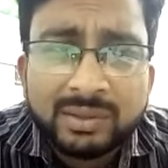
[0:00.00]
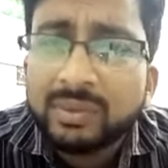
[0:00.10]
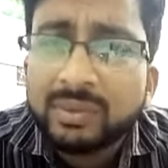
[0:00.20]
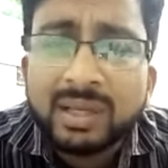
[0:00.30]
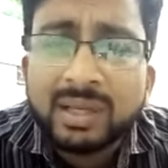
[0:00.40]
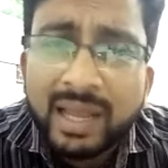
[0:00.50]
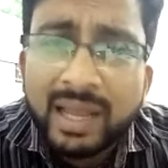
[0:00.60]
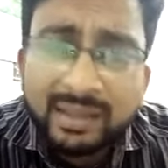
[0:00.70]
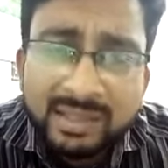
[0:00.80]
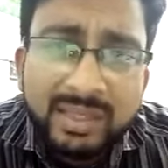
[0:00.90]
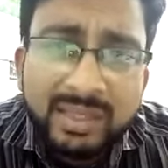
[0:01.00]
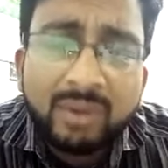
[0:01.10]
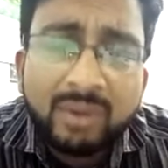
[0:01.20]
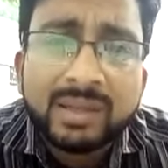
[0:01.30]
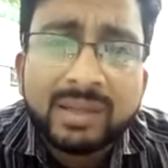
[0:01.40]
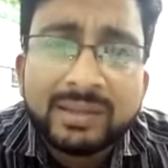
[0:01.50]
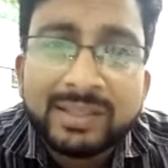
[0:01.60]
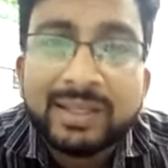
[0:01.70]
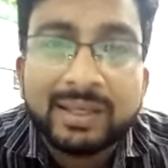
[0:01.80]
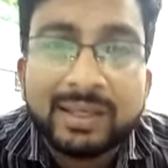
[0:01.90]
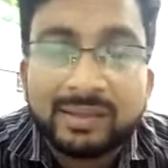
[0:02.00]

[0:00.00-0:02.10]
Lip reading: so can this be an ovarian skin?